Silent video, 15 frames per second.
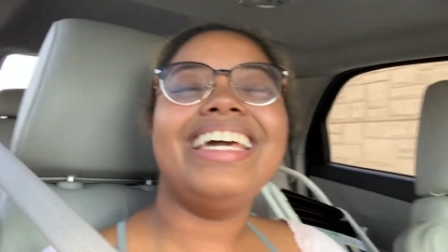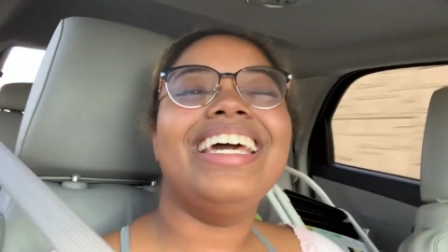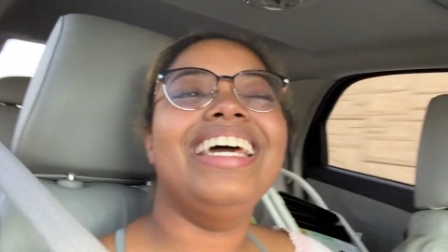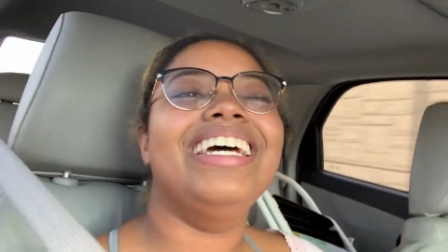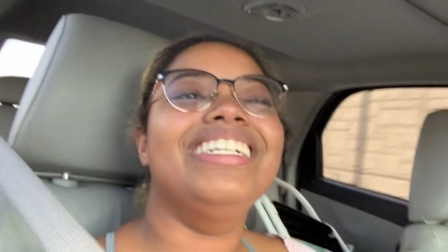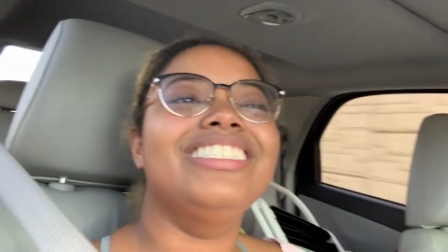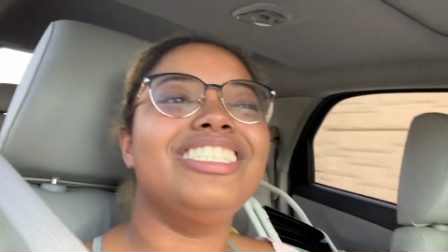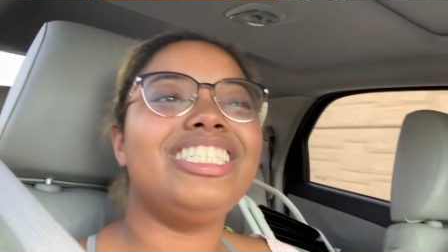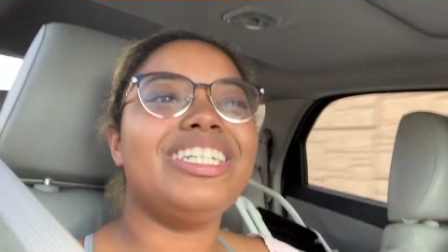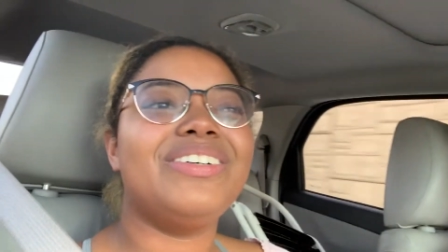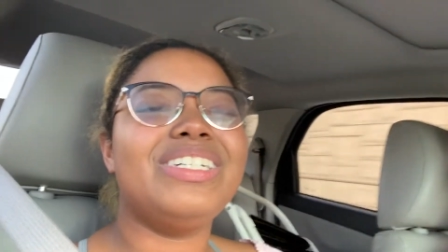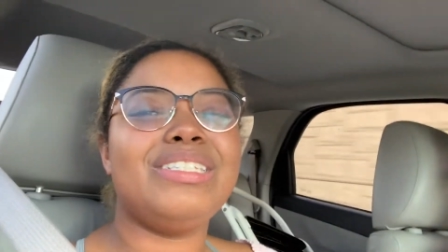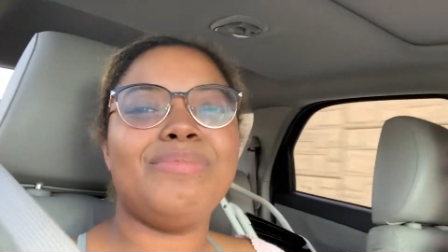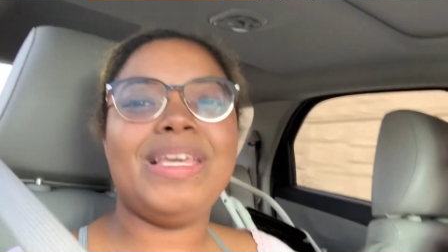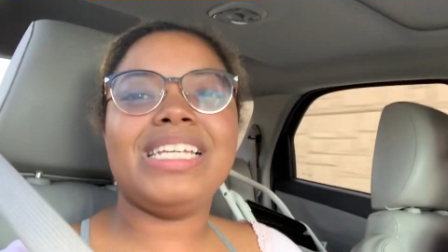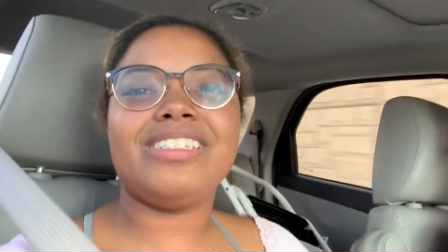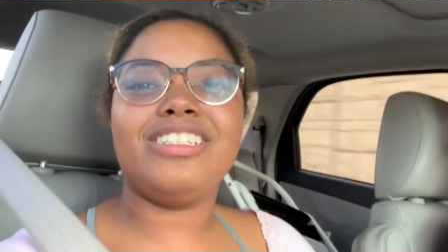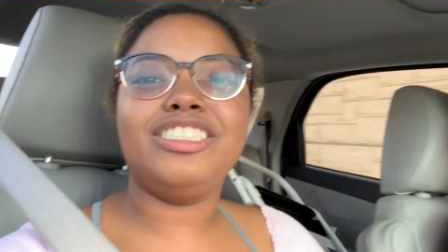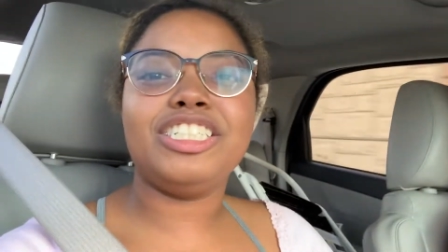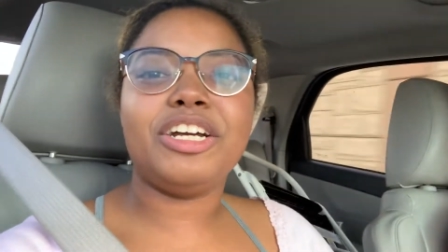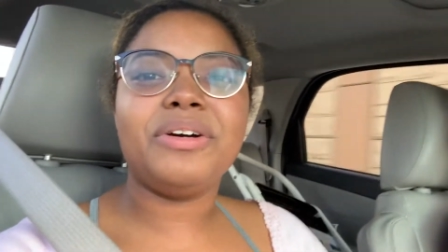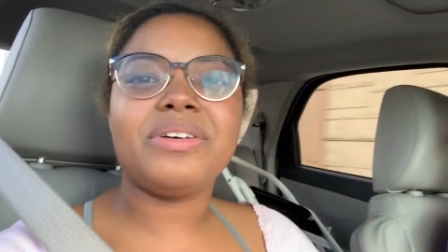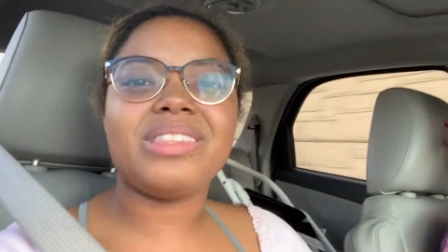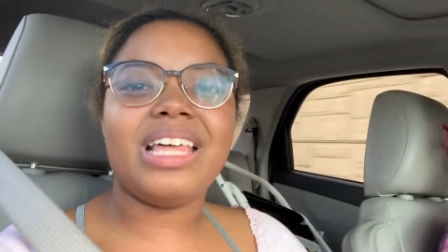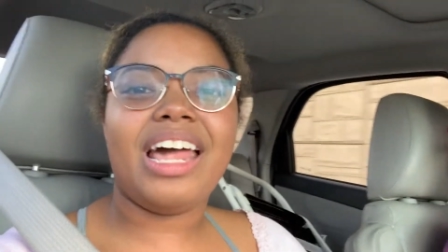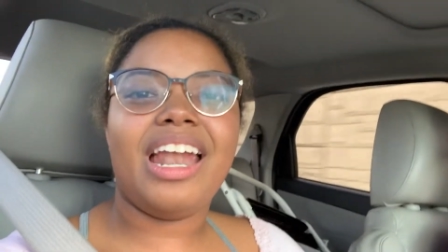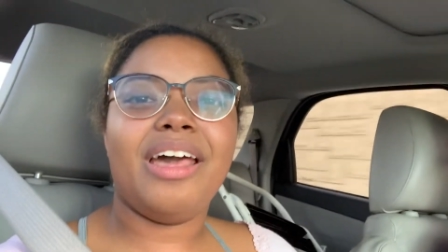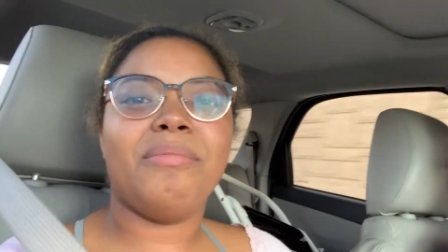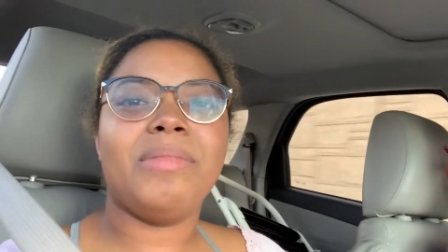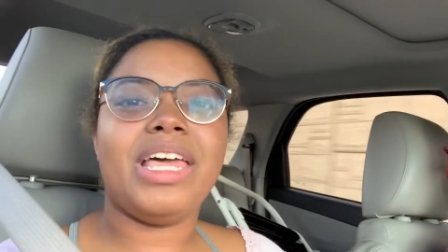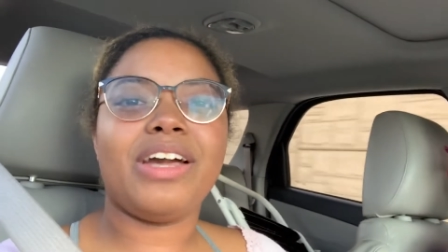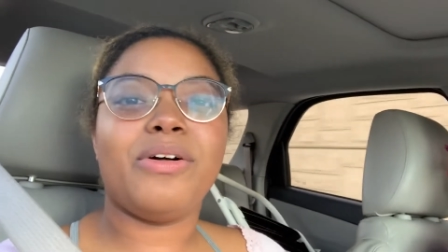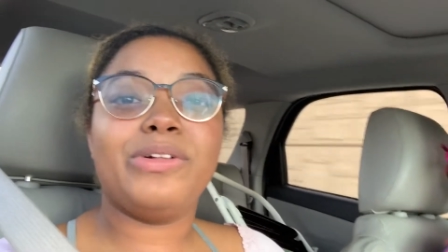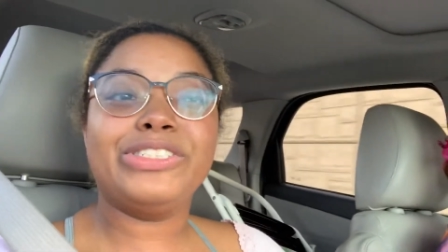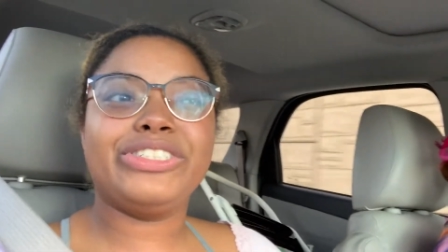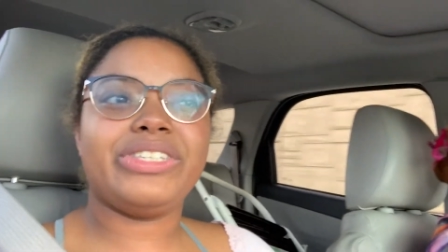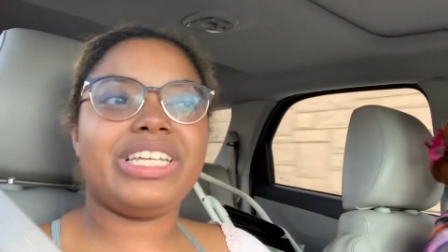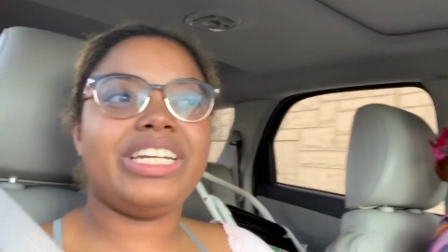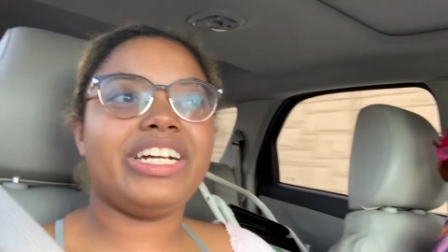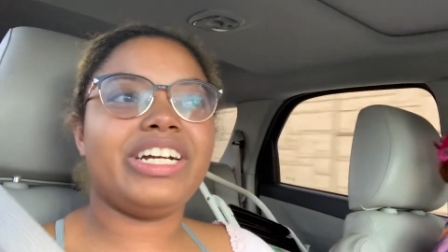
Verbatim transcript: And she always makes a joke that I'm like older than